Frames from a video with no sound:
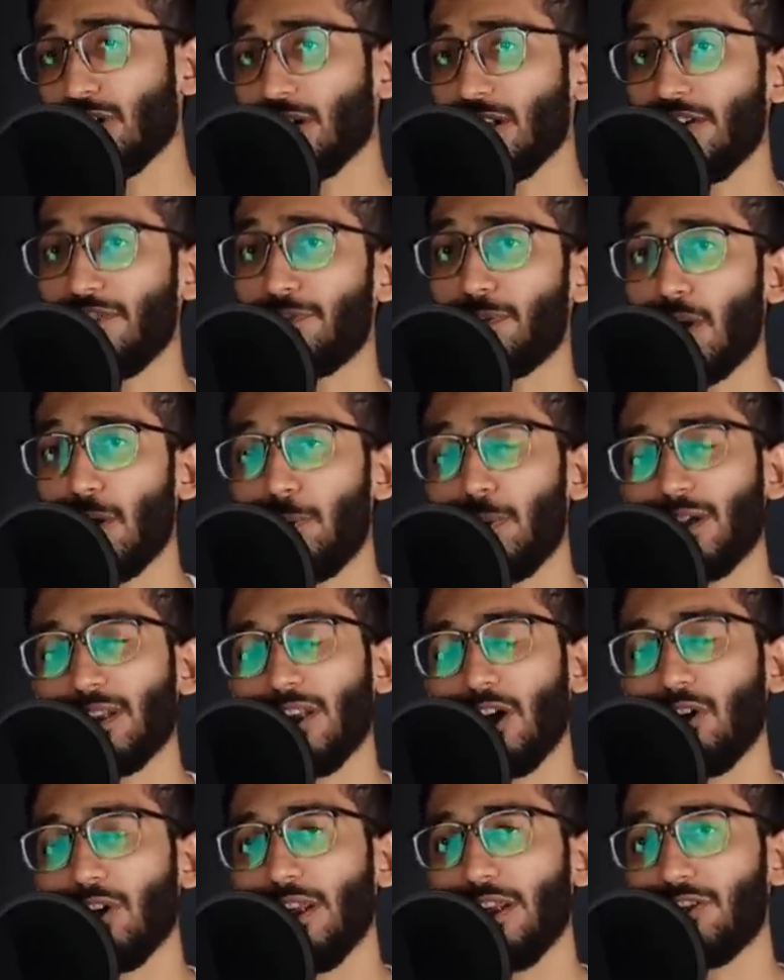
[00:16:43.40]
do not have proper
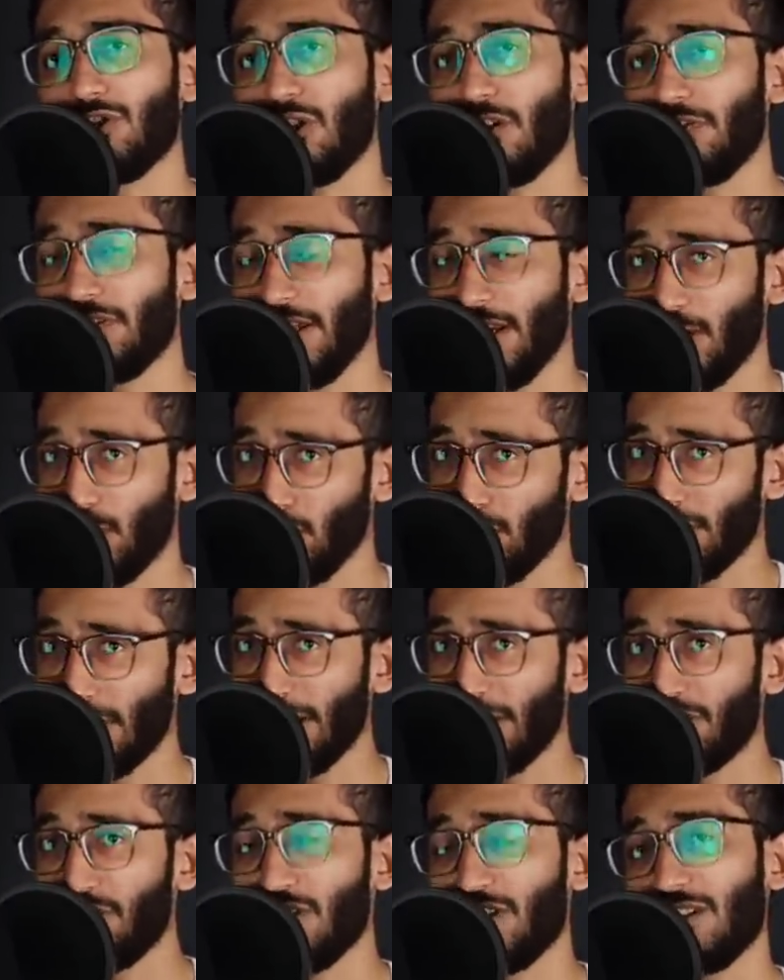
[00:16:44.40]
knowledge of their own
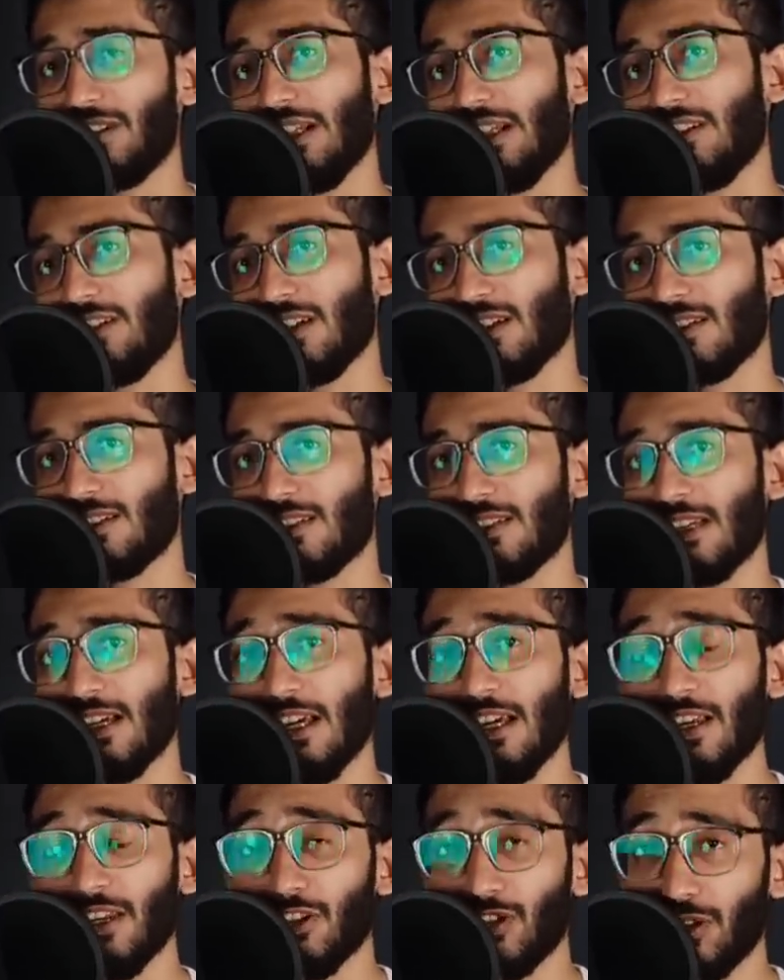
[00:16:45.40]
religious teachings.
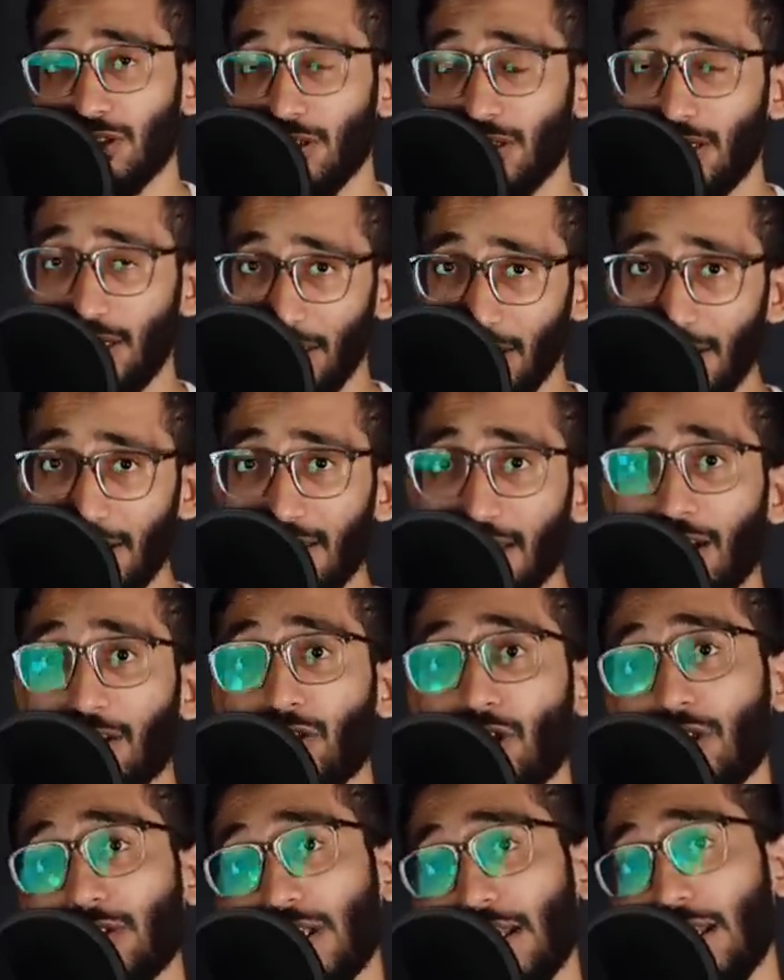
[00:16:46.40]
Girls
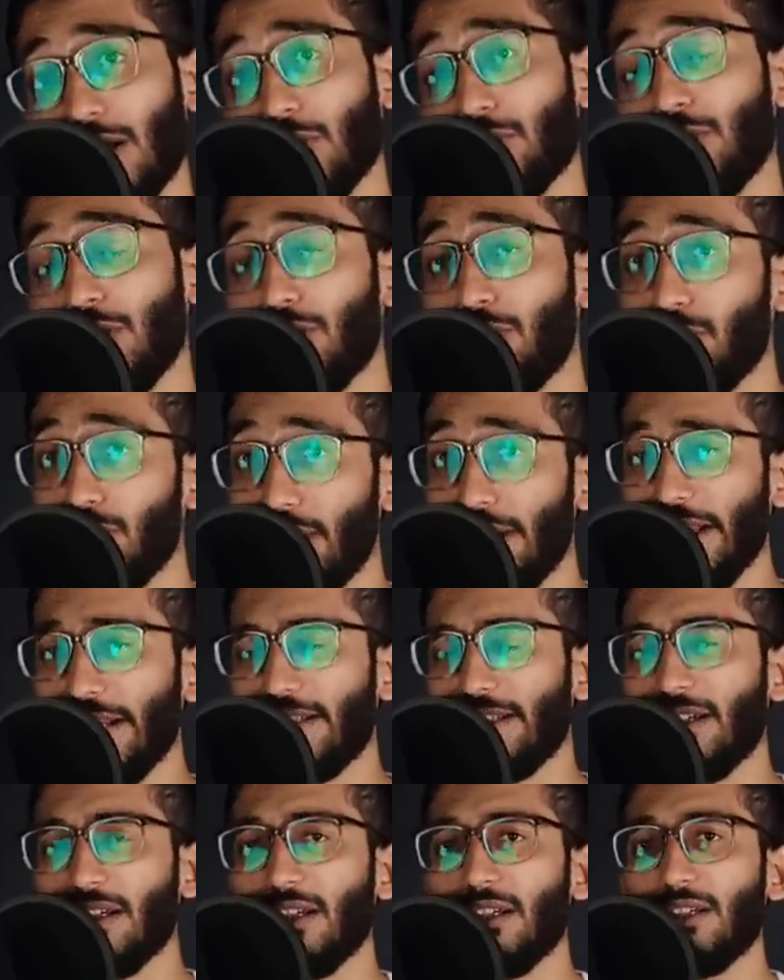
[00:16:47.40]
are not allowed to
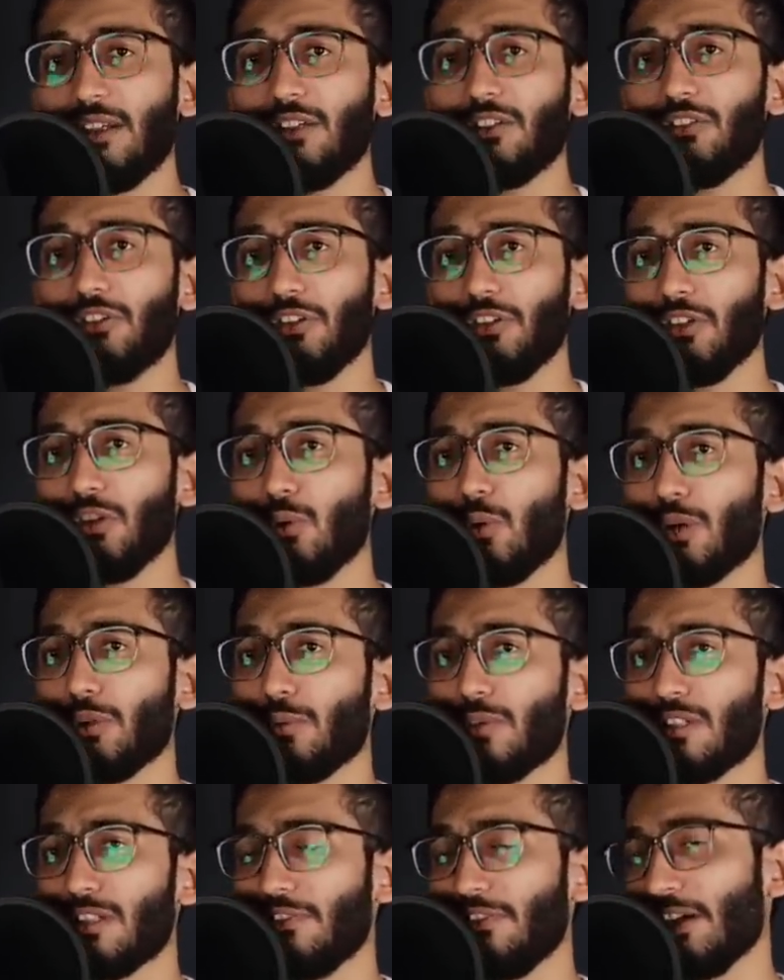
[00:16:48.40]
read. Do you know
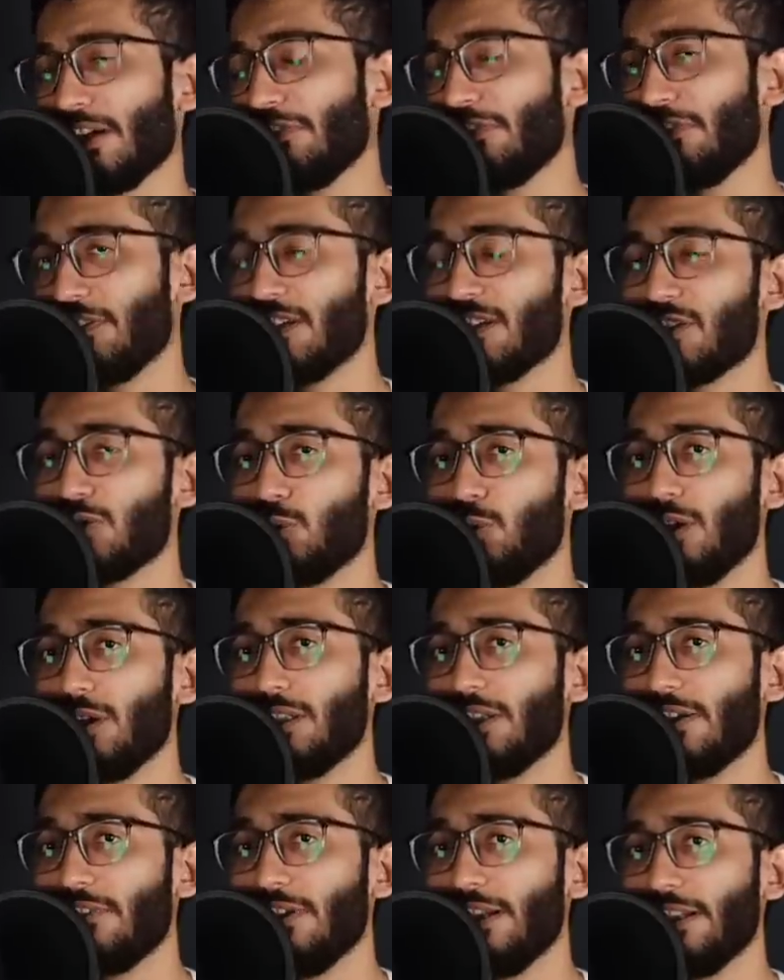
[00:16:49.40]
what was the very first
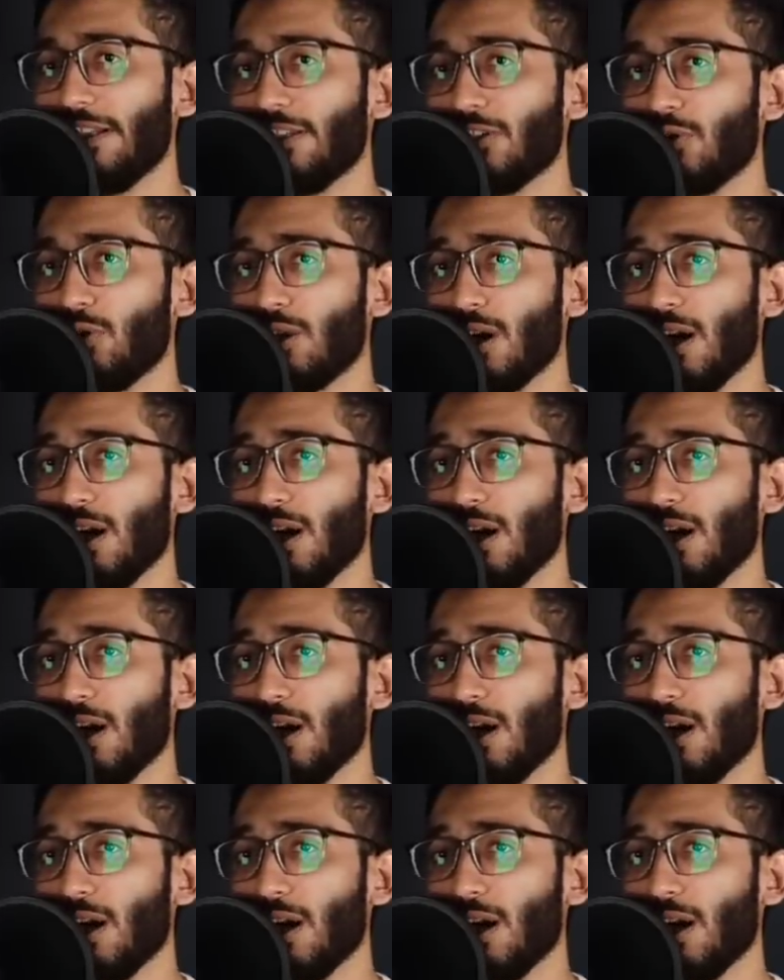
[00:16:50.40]
word revealed in